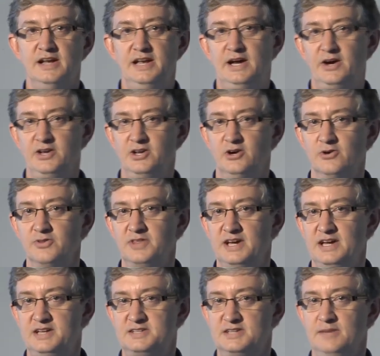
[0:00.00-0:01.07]
Now, I know
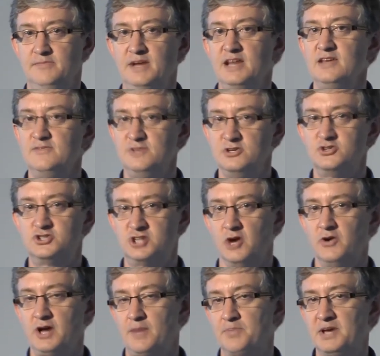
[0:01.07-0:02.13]
that many of you
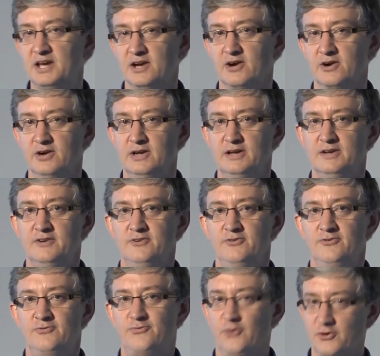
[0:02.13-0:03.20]
showed up here
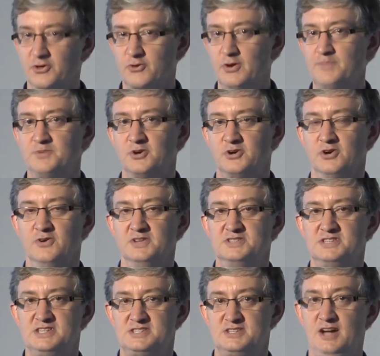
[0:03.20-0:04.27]
for the
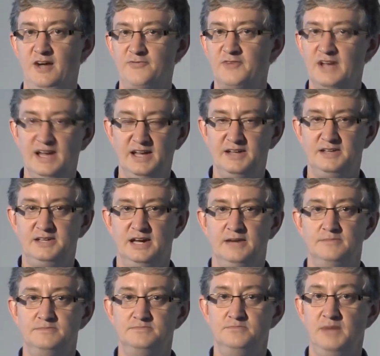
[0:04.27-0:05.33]
cryptocurrency stuff,
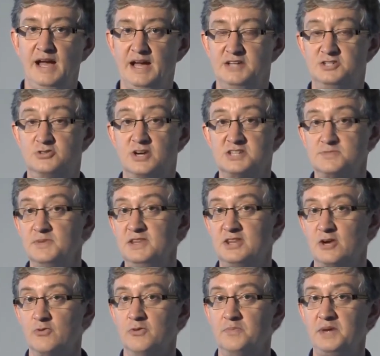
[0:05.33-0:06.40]
and trust me,
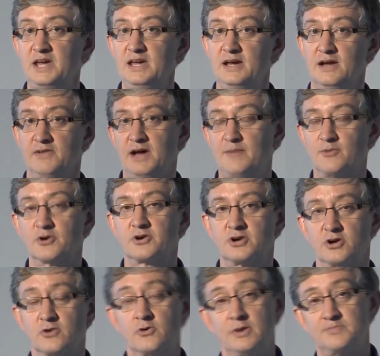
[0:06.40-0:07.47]
there will be a lot more
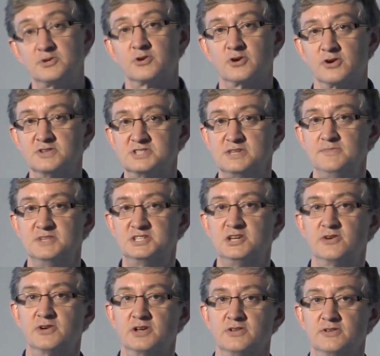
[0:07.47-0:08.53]
cryptocurrency
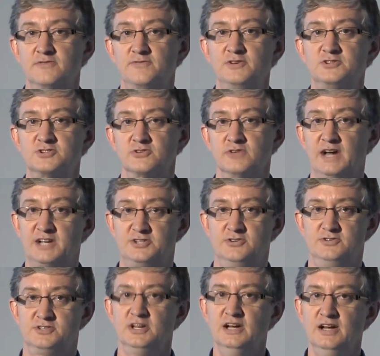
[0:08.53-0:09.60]
material in future lectures.